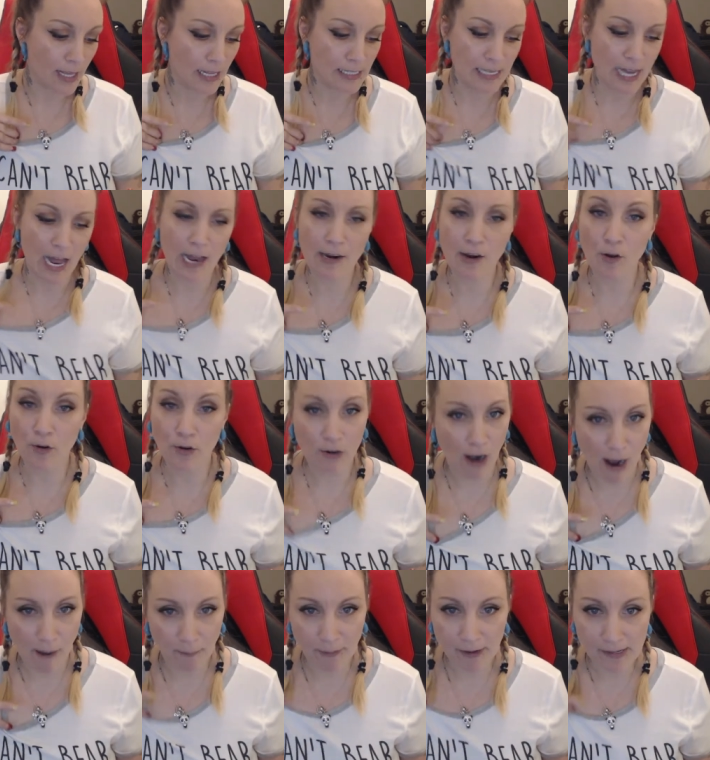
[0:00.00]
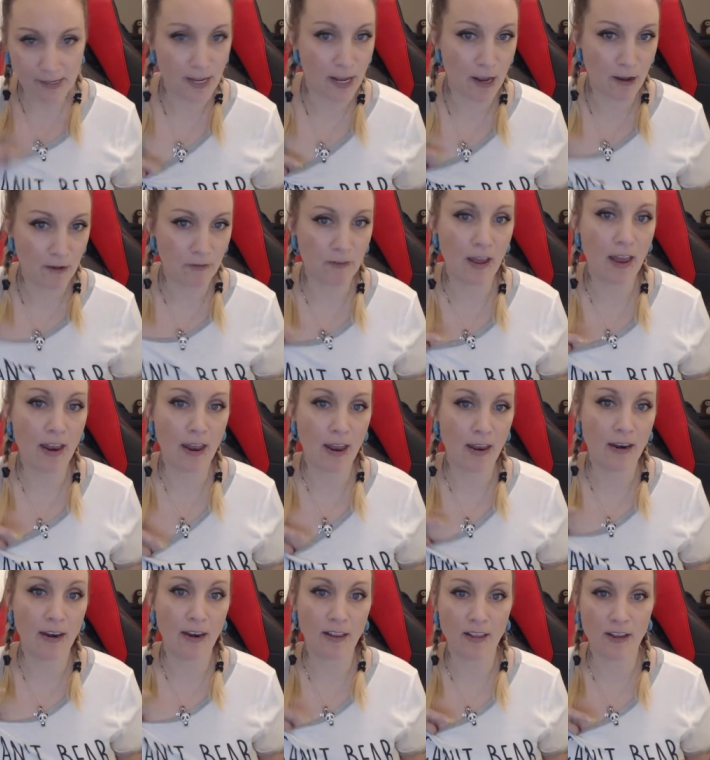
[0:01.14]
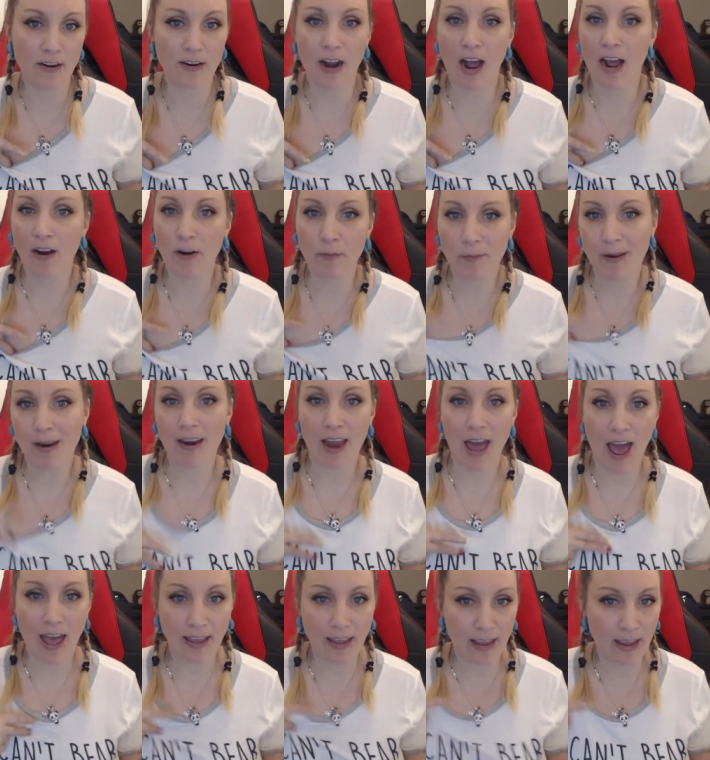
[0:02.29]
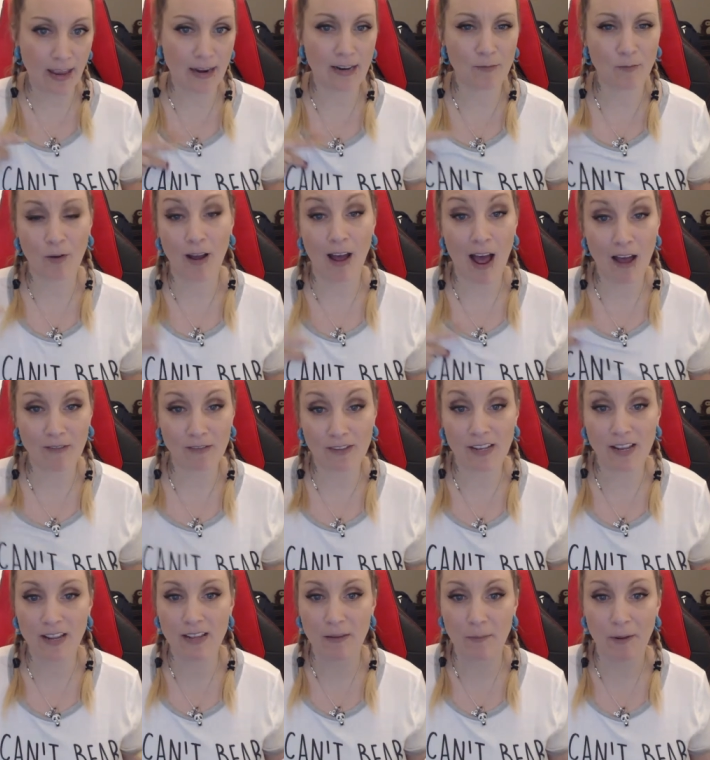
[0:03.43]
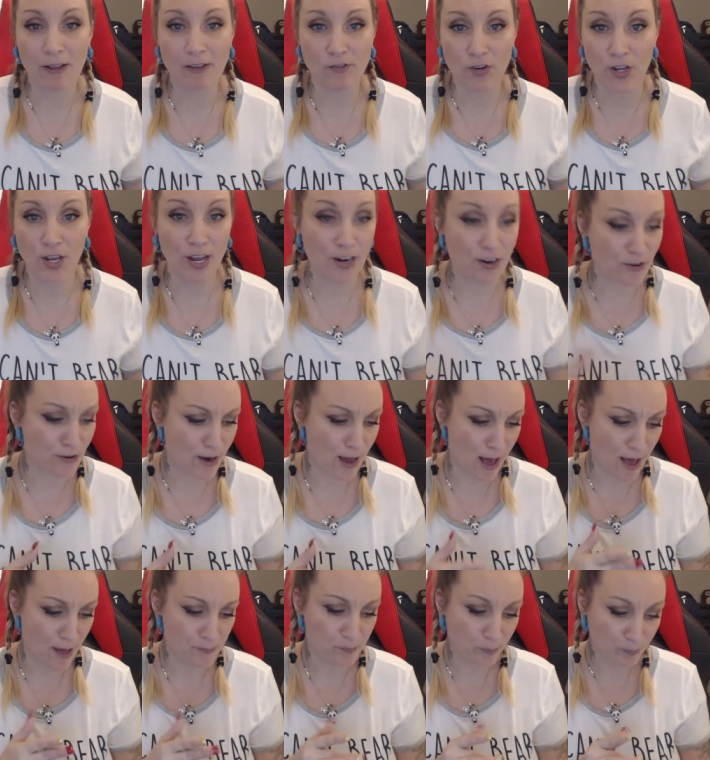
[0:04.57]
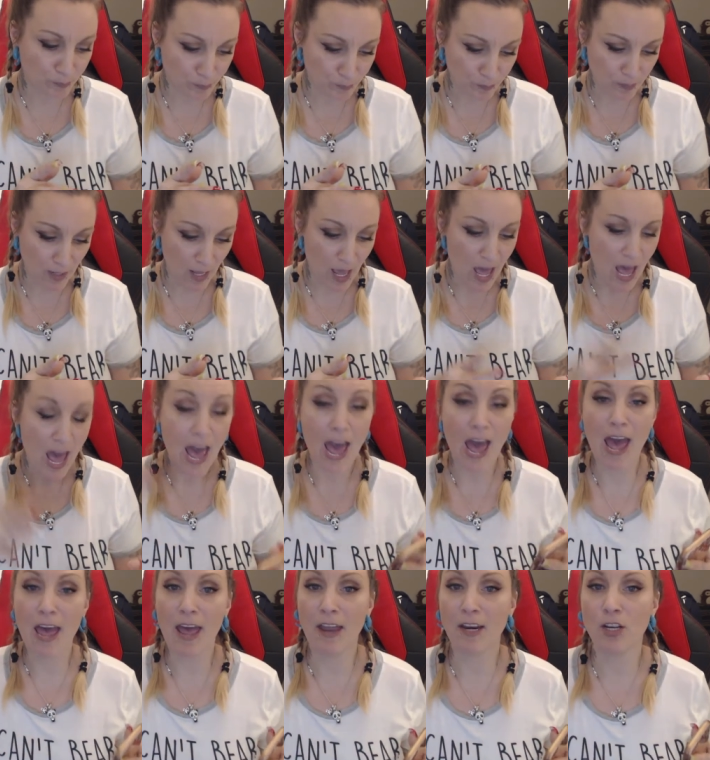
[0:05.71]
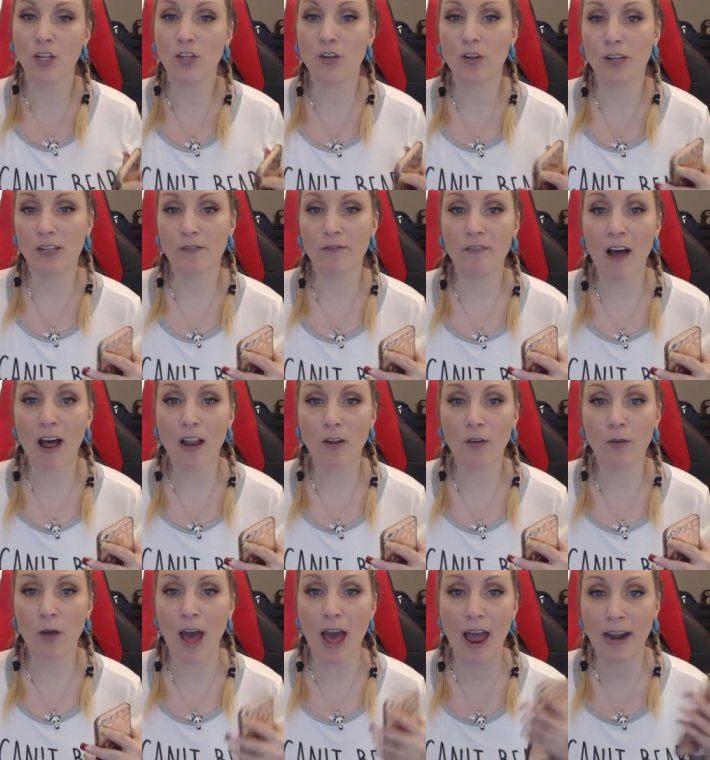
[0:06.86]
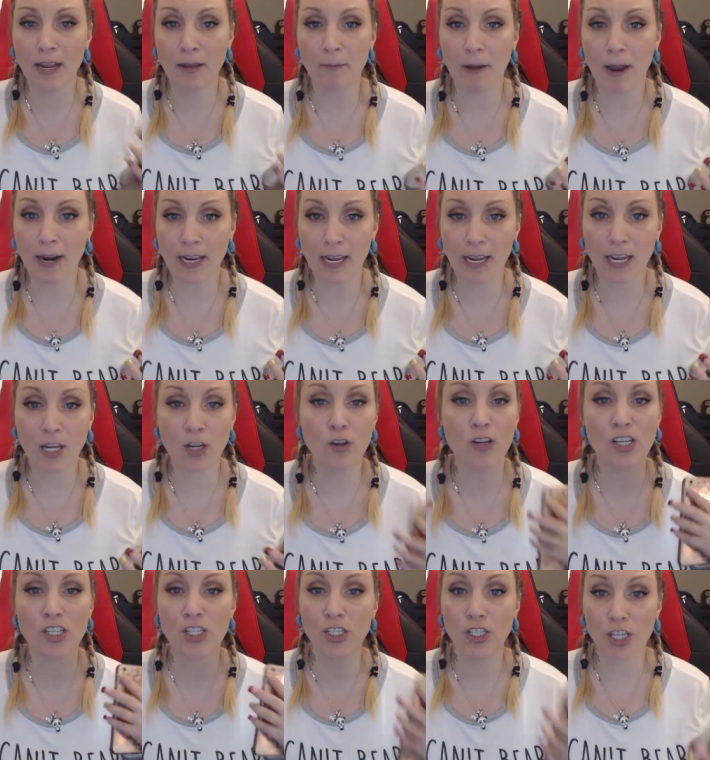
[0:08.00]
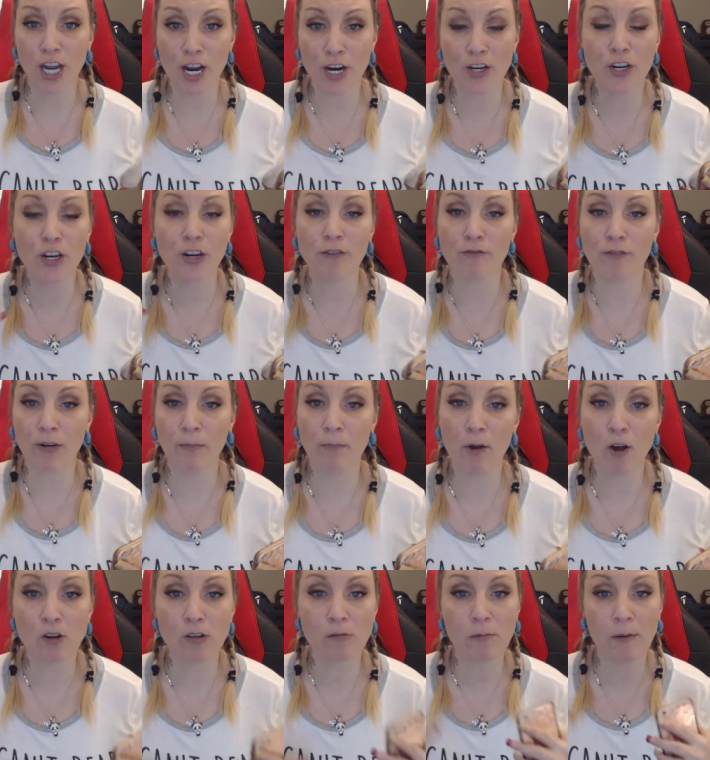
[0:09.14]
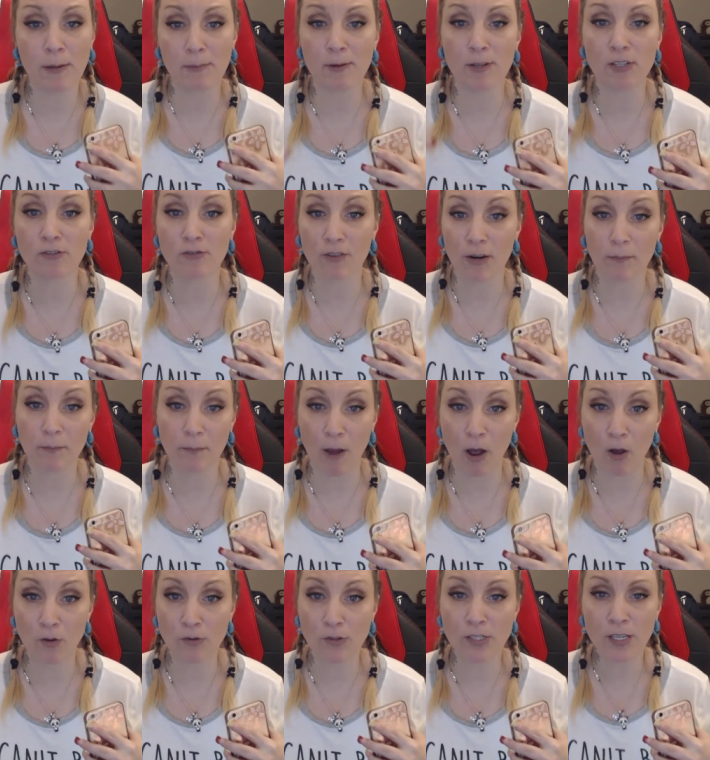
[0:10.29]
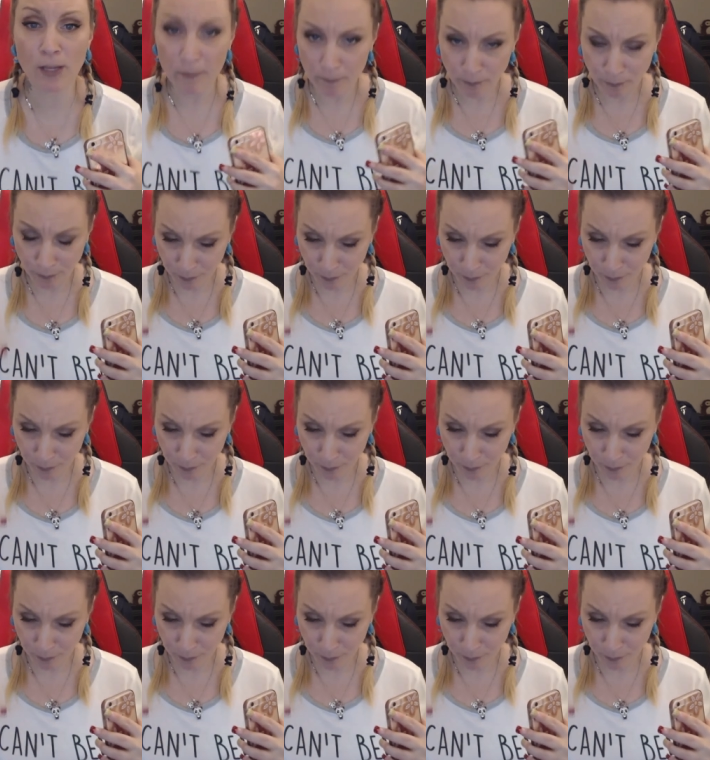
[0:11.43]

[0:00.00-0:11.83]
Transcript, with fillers: it's not no crappy stuff and they're not going to be lagging. Well, obviously it depends on your internet. And you can follow anybody, you can share, you can repost people's posts.